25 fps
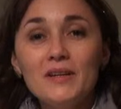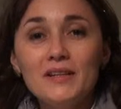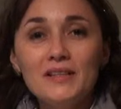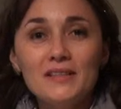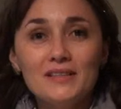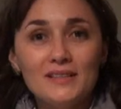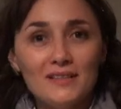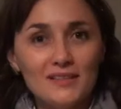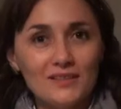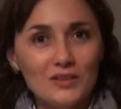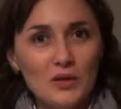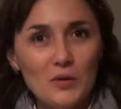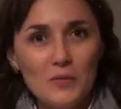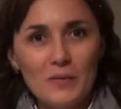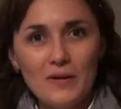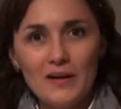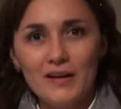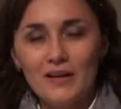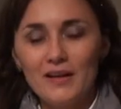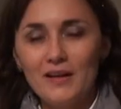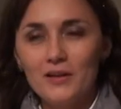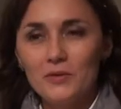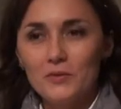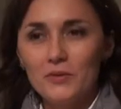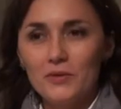Marisa
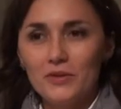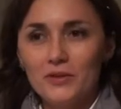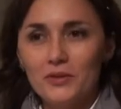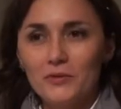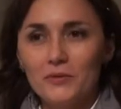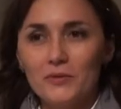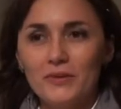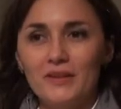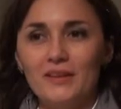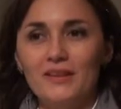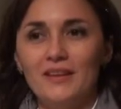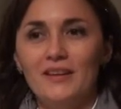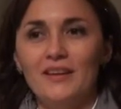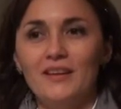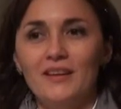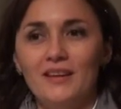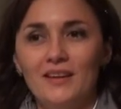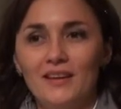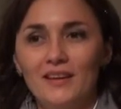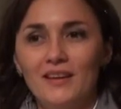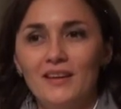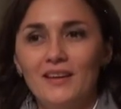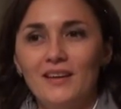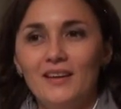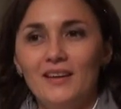Escobar, I work with
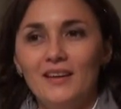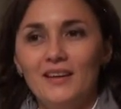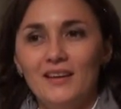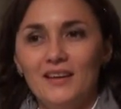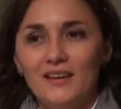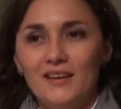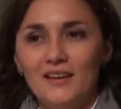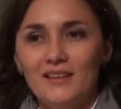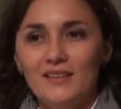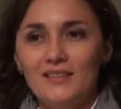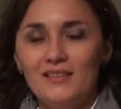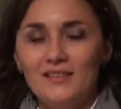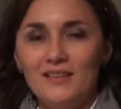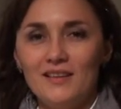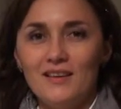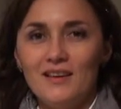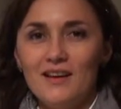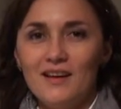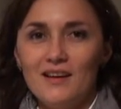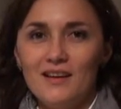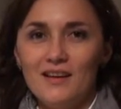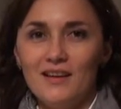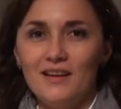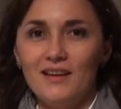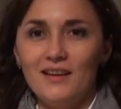the
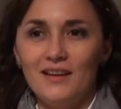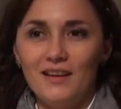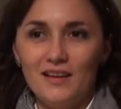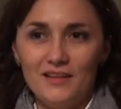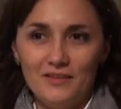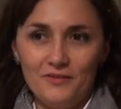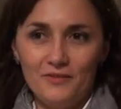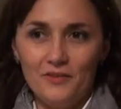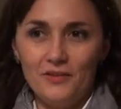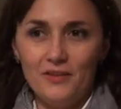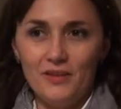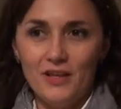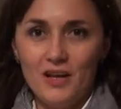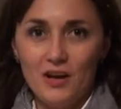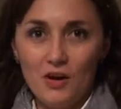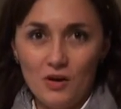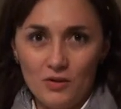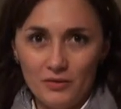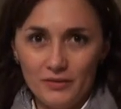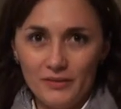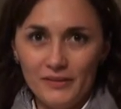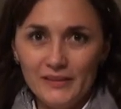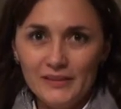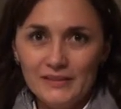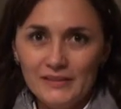SEI California
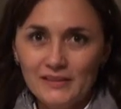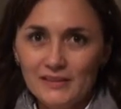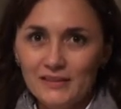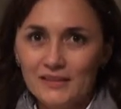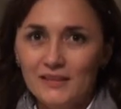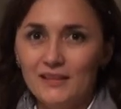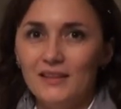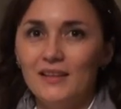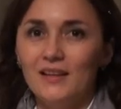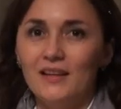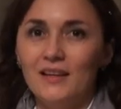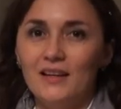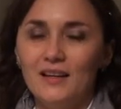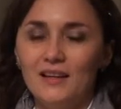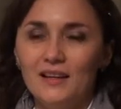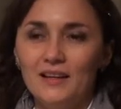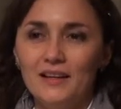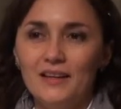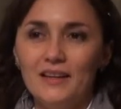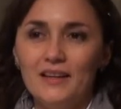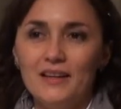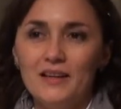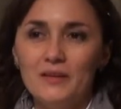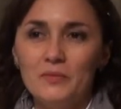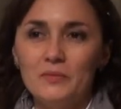office.
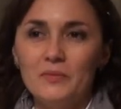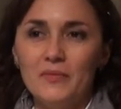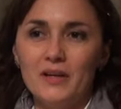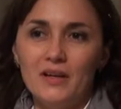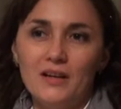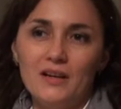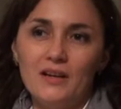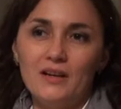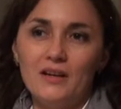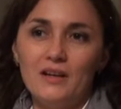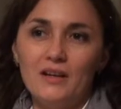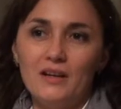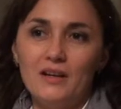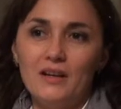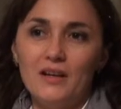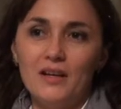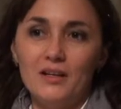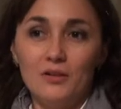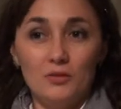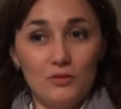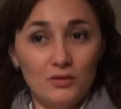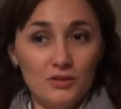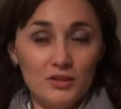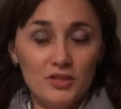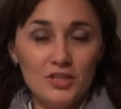I am a
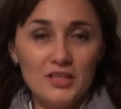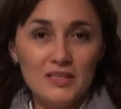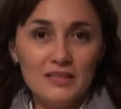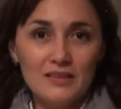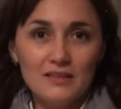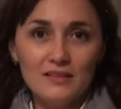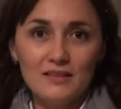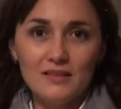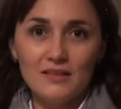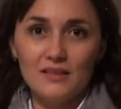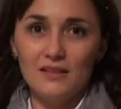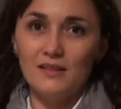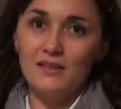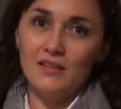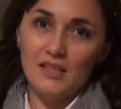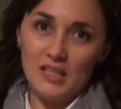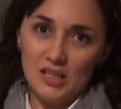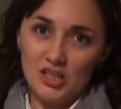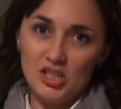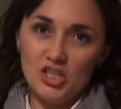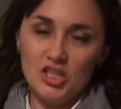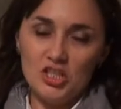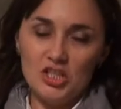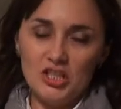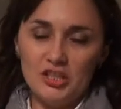hydrologist, an
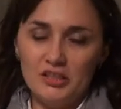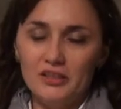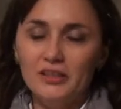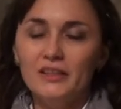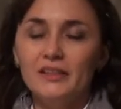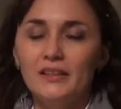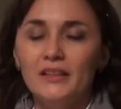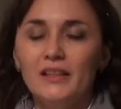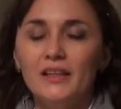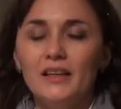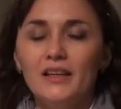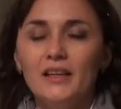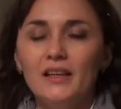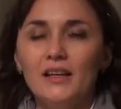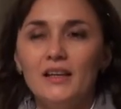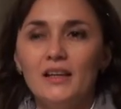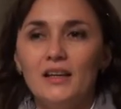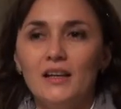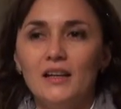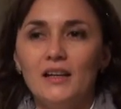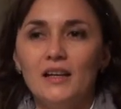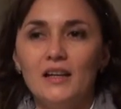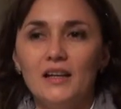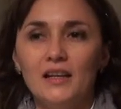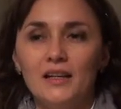engineer,
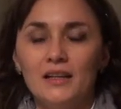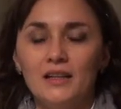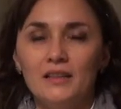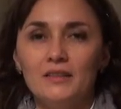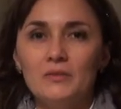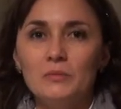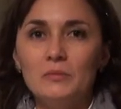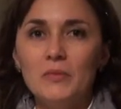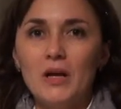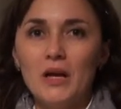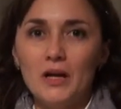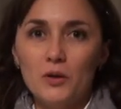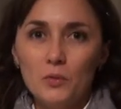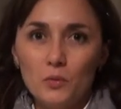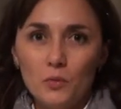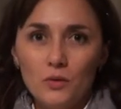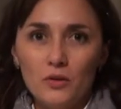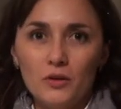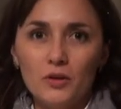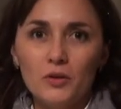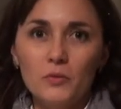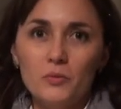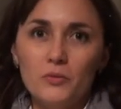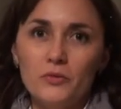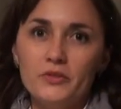and I
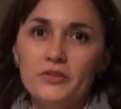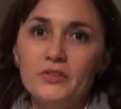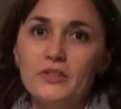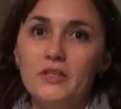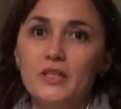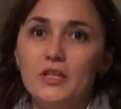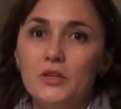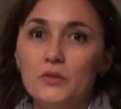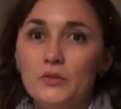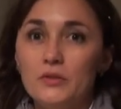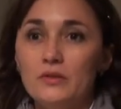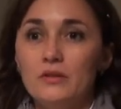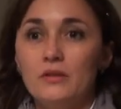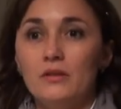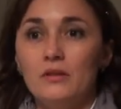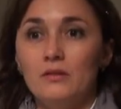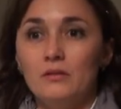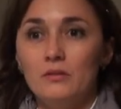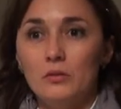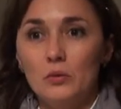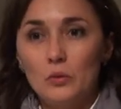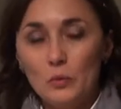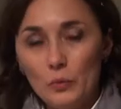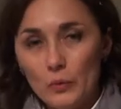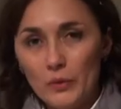work mostly
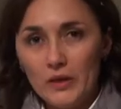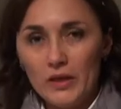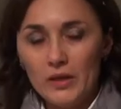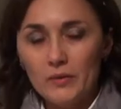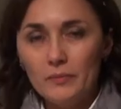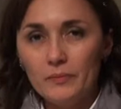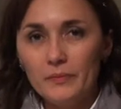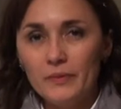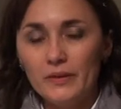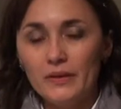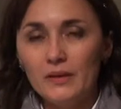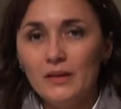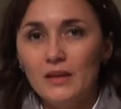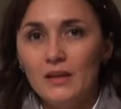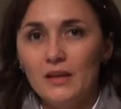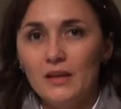using WEAP